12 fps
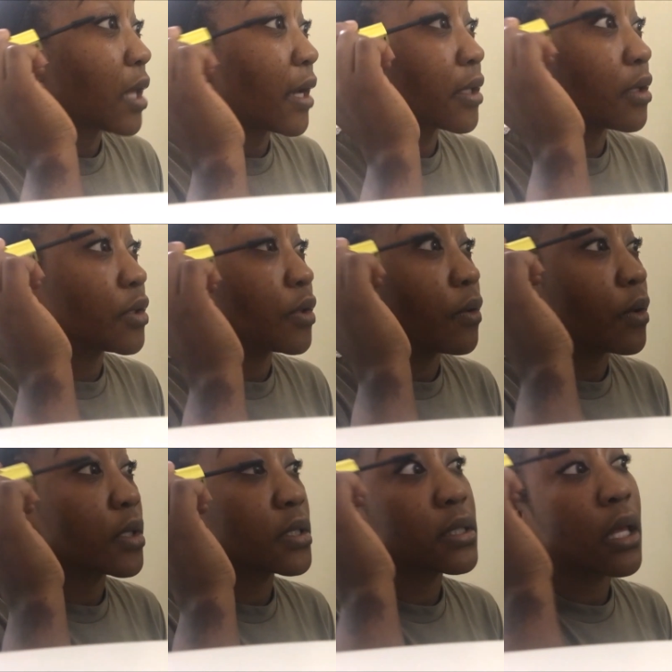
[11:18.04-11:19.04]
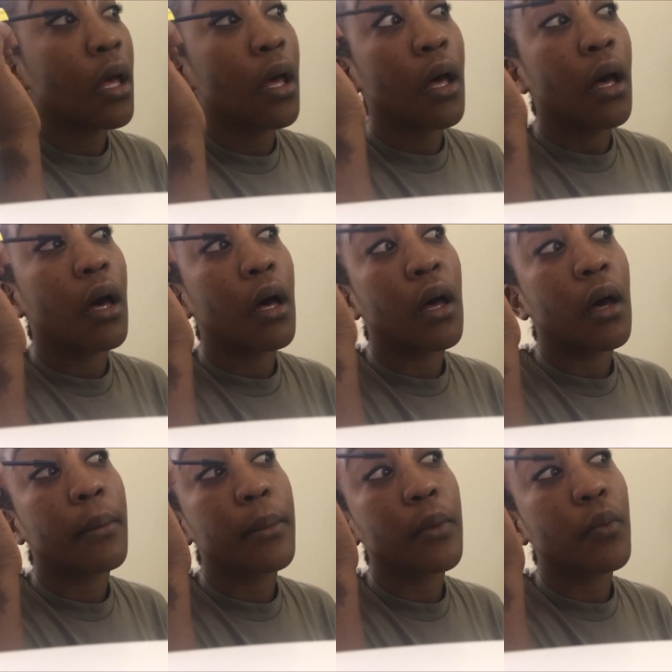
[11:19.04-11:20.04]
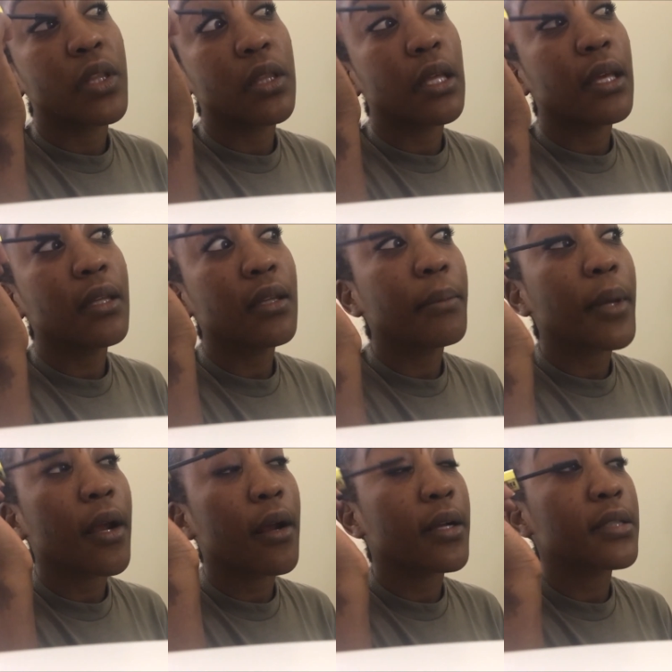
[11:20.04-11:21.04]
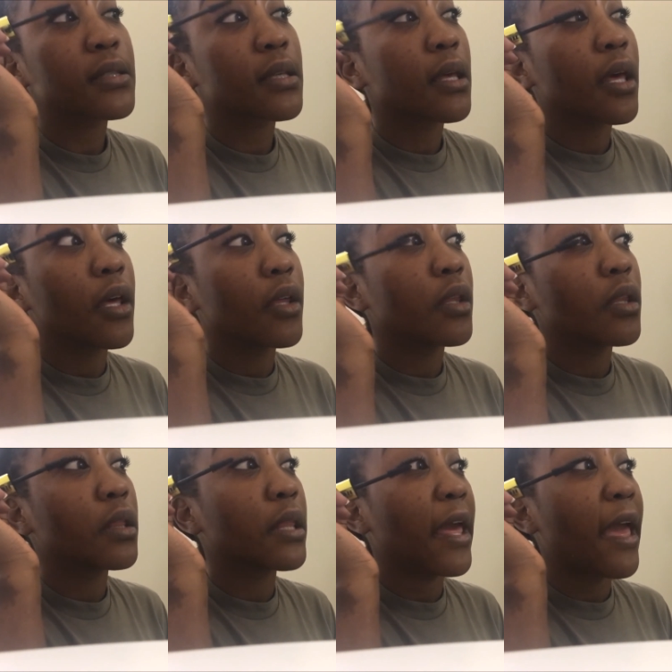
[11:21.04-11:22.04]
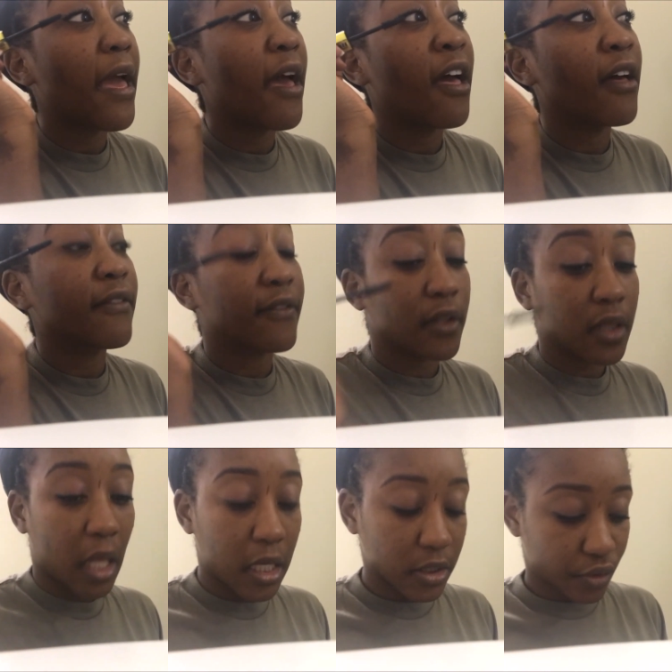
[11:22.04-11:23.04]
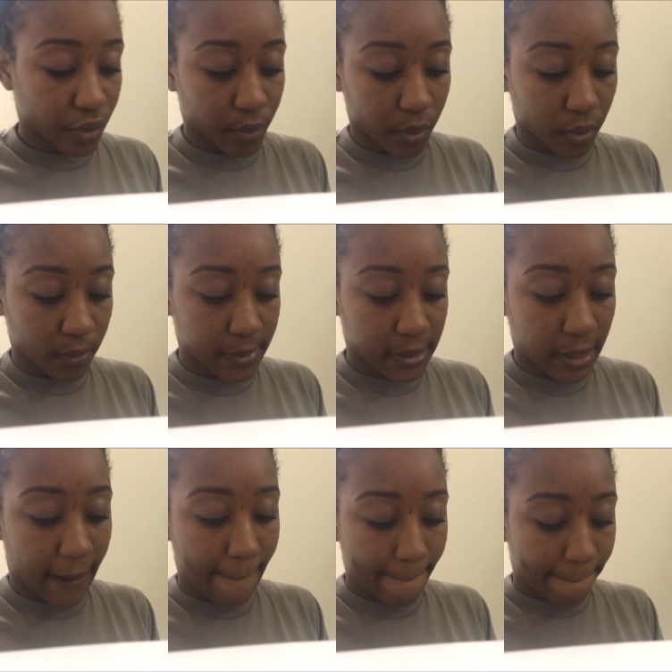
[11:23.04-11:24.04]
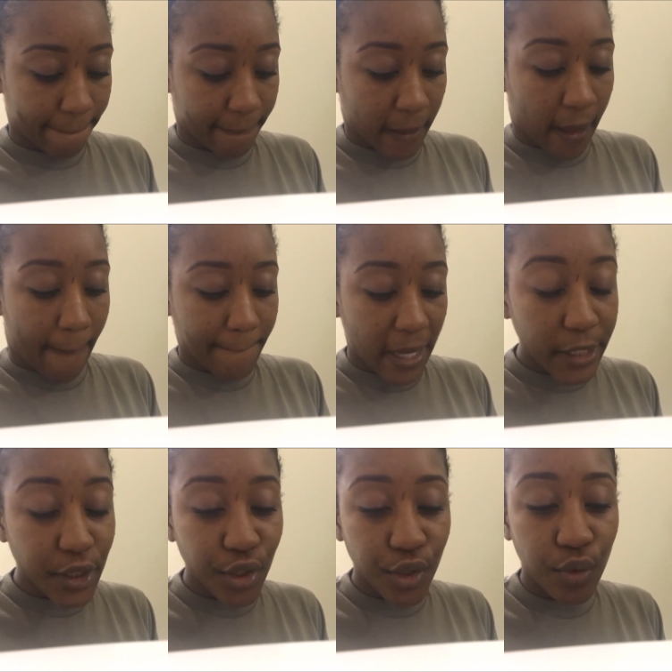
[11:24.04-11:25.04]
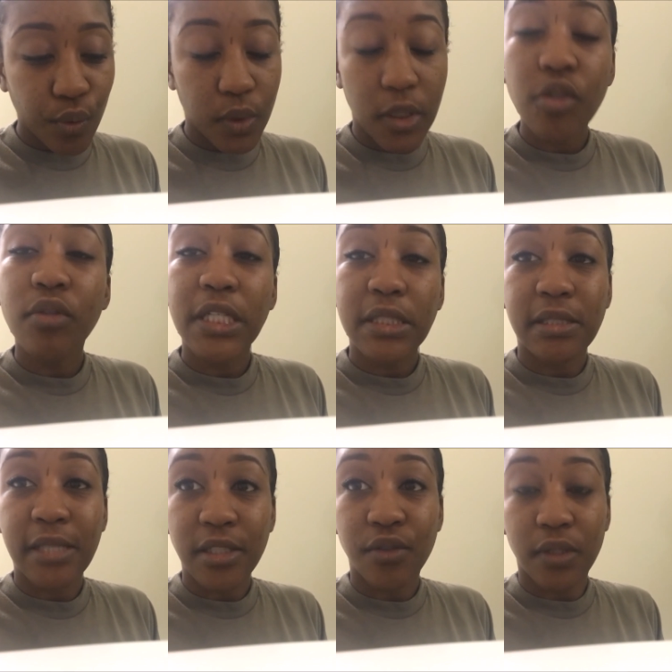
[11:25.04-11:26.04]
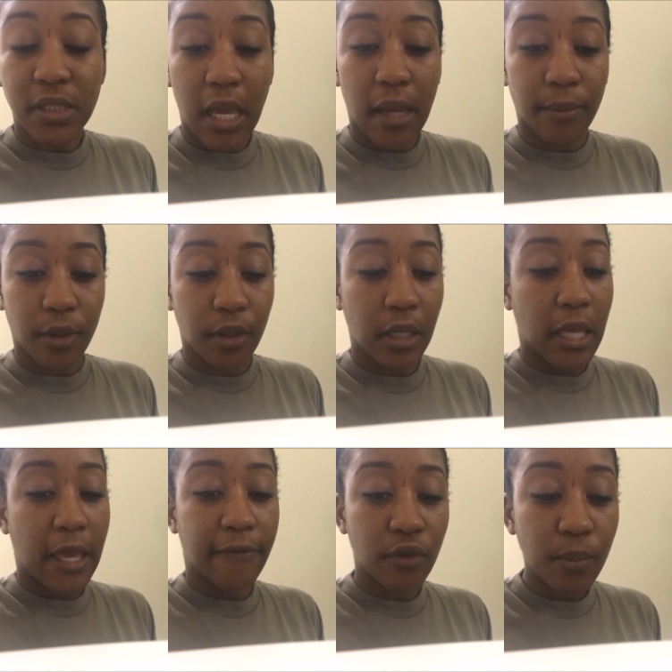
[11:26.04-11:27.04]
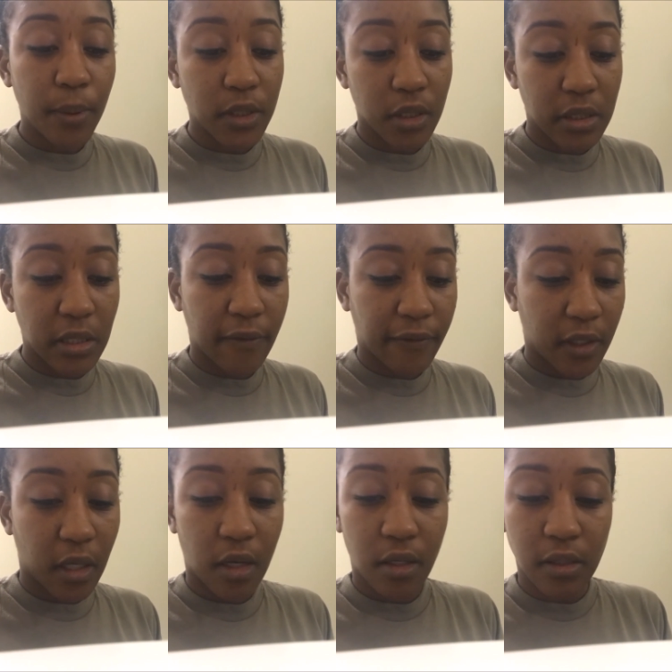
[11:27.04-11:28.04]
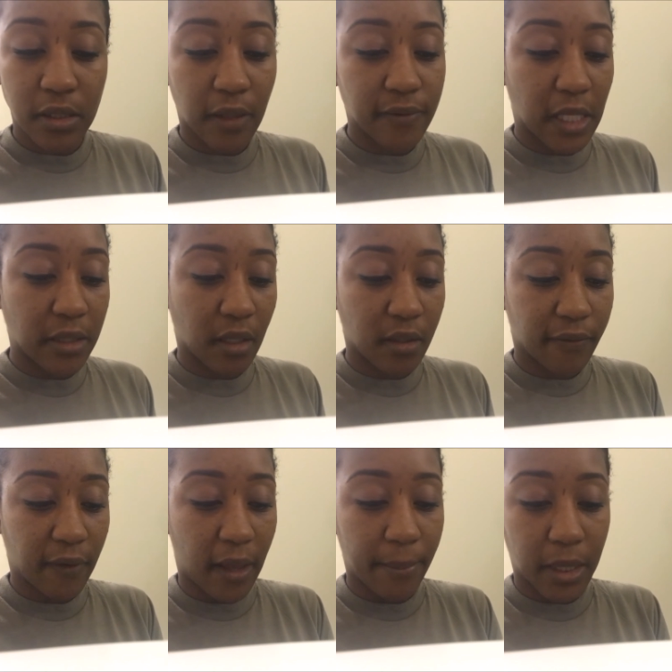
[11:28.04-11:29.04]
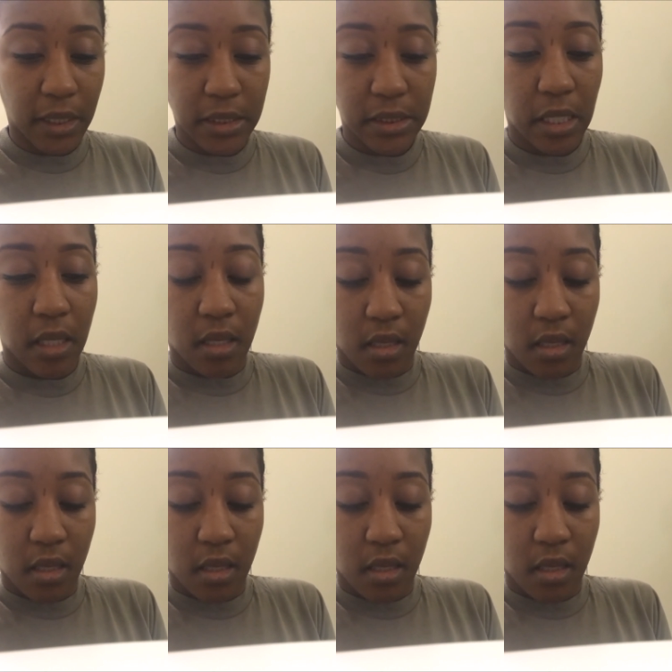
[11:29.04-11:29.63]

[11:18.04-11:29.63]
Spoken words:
lock your doors. Within the barracks, they have laundry rooms. Make sure you need to set you a timer. If you put your stuff in there and your stuff say 35 minutes,